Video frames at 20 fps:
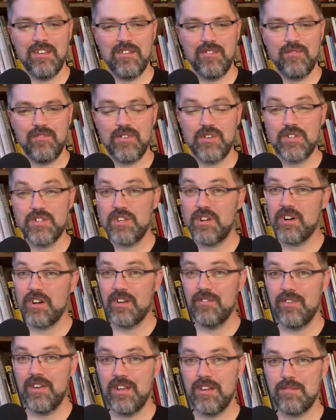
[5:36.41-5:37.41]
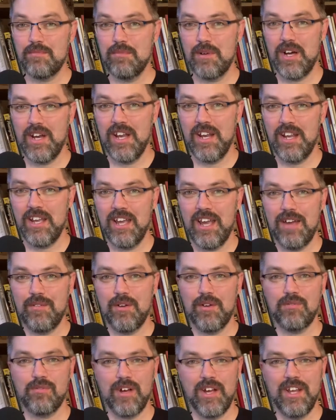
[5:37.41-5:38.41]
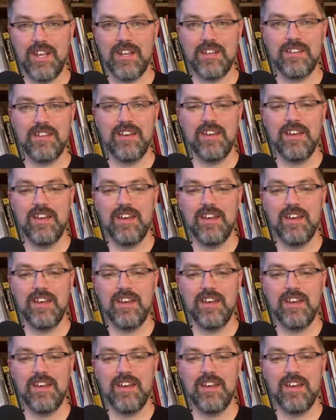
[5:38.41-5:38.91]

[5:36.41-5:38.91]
first heard of it, but having read it,